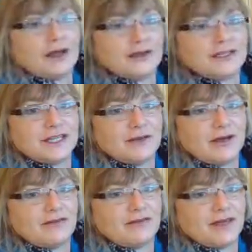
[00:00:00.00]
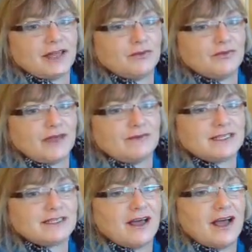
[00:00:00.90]
colors that you have available, if you have a
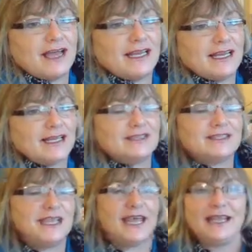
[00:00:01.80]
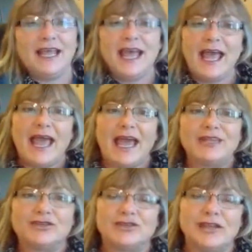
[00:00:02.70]
sign that you stand
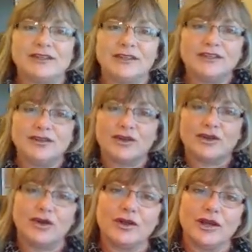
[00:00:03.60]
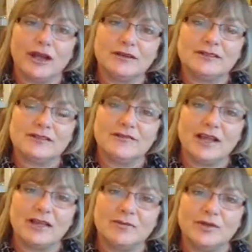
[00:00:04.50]
at your trade, these are current colors
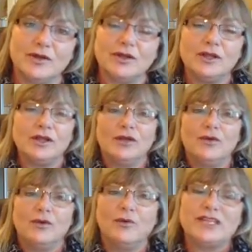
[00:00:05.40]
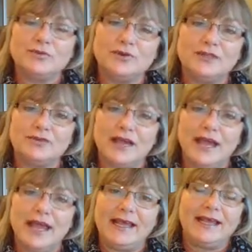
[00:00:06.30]
available, which would you
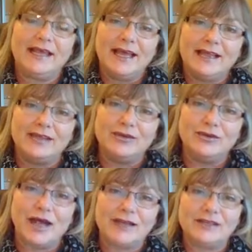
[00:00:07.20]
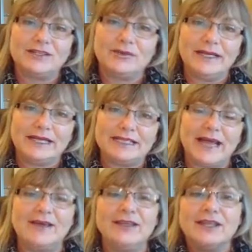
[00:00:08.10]
like, and then you kind of tweak it
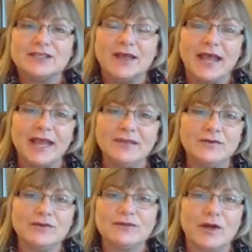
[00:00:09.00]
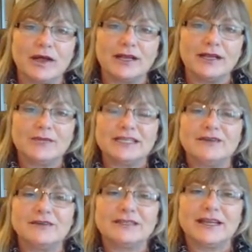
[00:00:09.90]
down. So any of those marketing
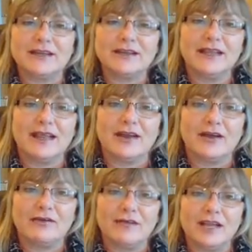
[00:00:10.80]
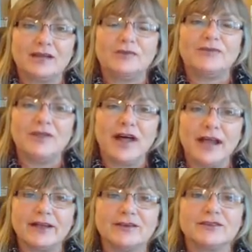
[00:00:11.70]
materials that are available,
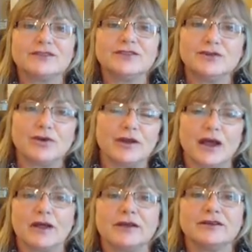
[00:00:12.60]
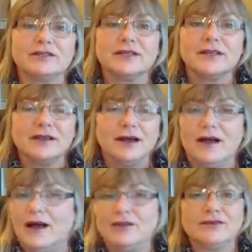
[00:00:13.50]
flyers, door knockers,
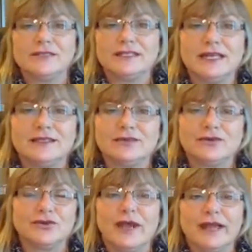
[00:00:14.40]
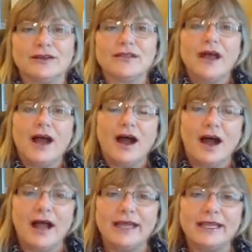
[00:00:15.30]
all those things, or door hangers,
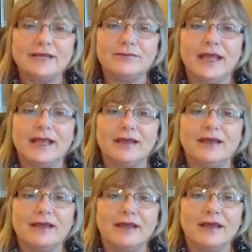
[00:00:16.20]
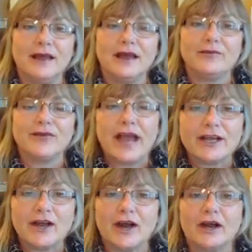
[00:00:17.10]
I can make
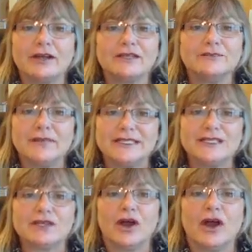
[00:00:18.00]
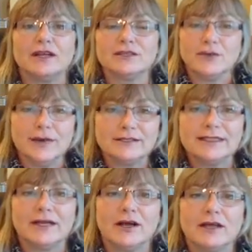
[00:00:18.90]
rack cards, business cards,
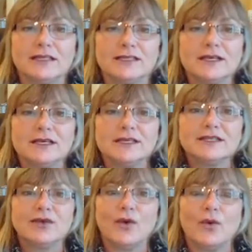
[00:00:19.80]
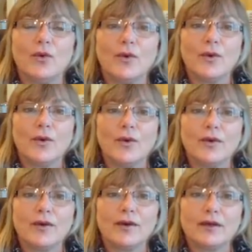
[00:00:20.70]
loyalty cards. So
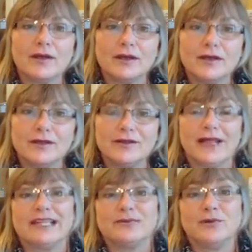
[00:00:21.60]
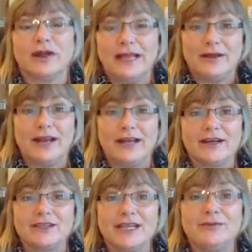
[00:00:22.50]
that's where in
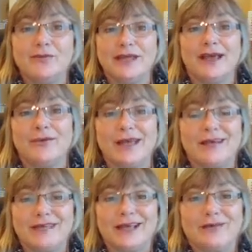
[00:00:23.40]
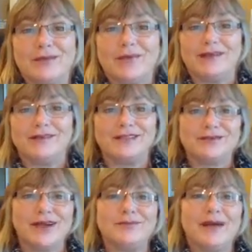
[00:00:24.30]
our team we have that great benefit.
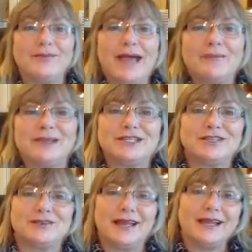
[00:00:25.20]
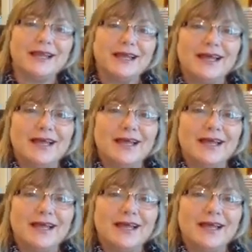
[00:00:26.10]
So I'm happy to share that